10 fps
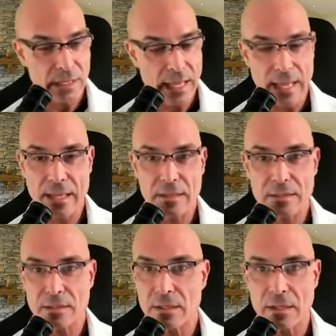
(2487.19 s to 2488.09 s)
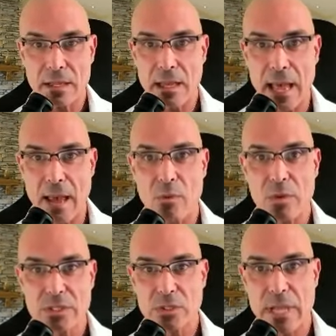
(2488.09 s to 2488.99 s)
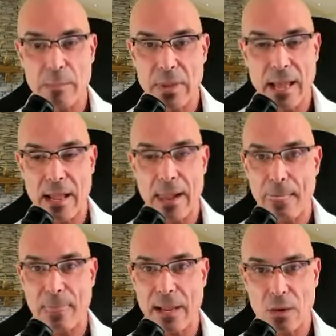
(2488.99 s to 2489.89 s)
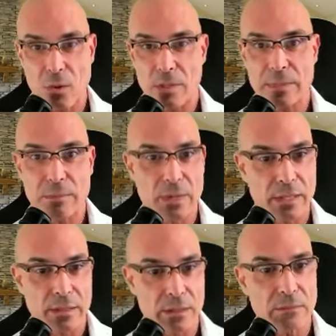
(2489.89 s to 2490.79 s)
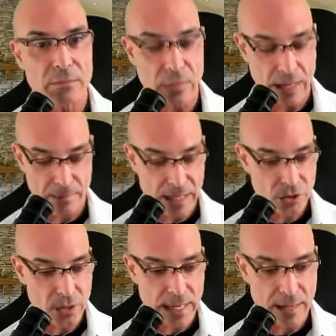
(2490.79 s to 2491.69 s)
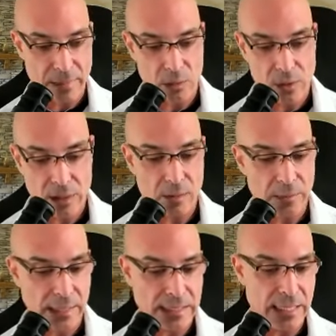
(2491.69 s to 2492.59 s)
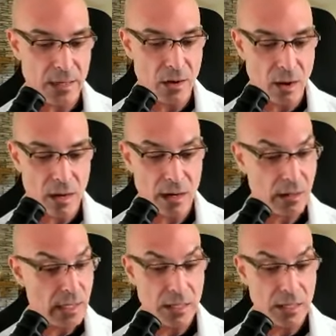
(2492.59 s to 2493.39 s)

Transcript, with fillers: And I was, I, I, I called my brother. I made sure I had my will, my DNR.